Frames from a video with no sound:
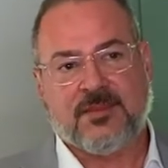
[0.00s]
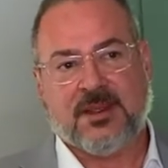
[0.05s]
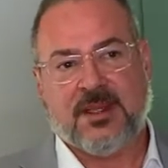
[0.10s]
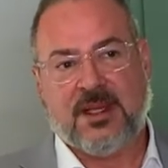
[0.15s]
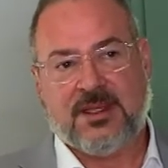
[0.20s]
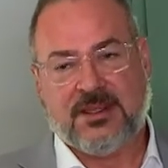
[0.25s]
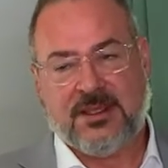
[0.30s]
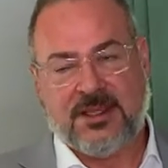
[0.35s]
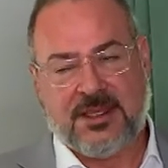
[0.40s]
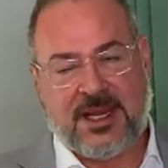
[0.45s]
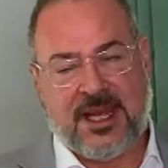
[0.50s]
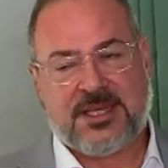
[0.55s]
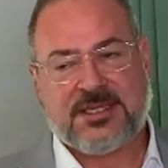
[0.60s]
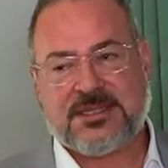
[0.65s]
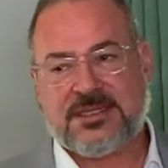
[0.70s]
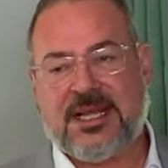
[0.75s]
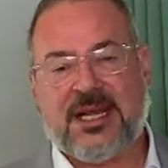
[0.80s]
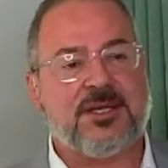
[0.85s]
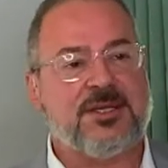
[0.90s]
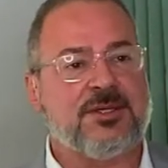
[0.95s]
In the next
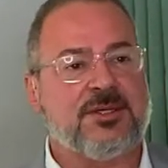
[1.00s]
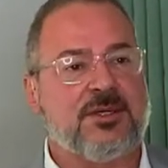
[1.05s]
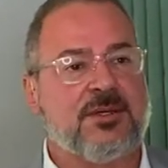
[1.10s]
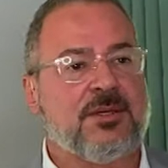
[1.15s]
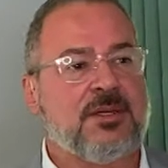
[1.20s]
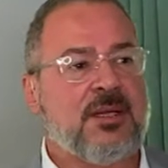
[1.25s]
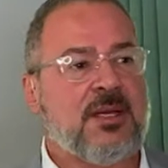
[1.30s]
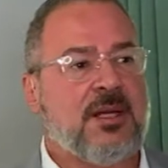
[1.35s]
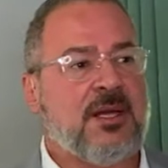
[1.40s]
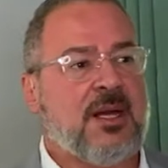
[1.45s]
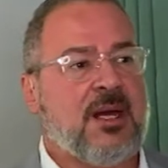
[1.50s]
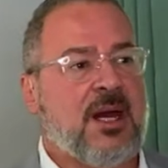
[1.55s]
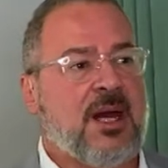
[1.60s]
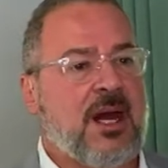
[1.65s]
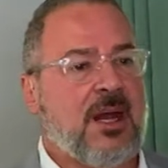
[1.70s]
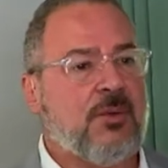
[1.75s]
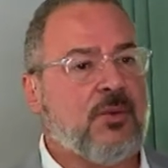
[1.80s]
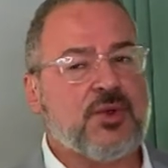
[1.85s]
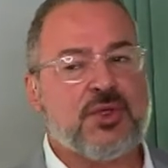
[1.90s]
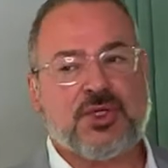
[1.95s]
lecture,
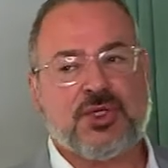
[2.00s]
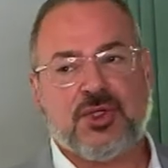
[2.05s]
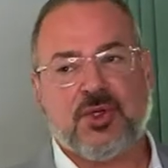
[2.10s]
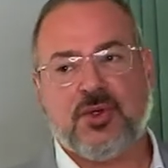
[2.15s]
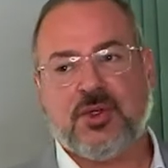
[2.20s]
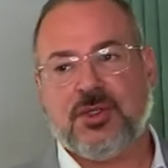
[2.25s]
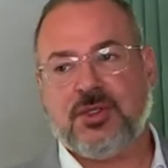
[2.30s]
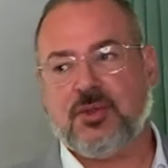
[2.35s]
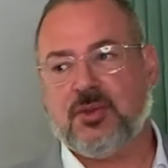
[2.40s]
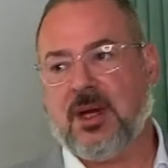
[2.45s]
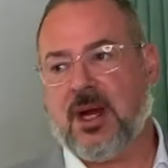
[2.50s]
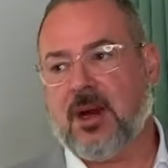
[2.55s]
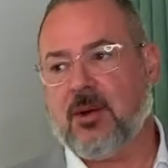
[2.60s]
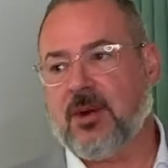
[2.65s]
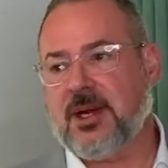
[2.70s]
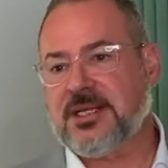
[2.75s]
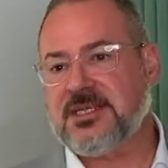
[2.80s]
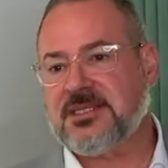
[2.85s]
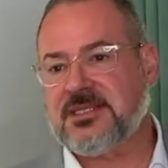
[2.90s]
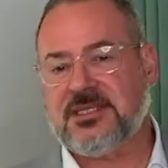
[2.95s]
I will show you how
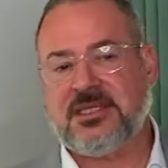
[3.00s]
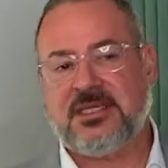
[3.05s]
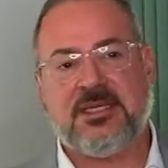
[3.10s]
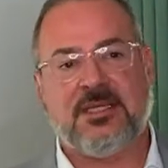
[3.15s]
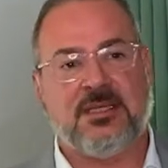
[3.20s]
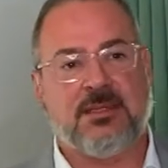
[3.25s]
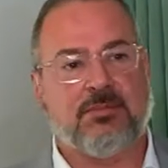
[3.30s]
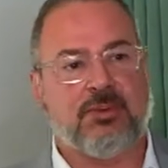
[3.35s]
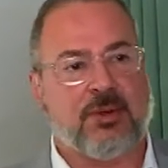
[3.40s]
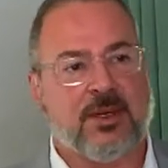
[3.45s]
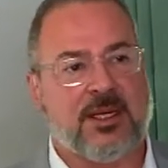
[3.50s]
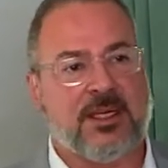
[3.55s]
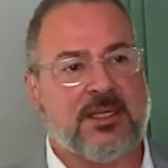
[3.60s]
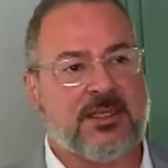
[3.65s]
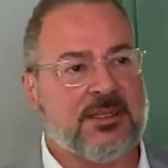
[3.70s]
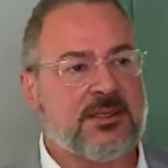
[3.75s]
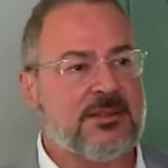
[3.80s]
I see the brain.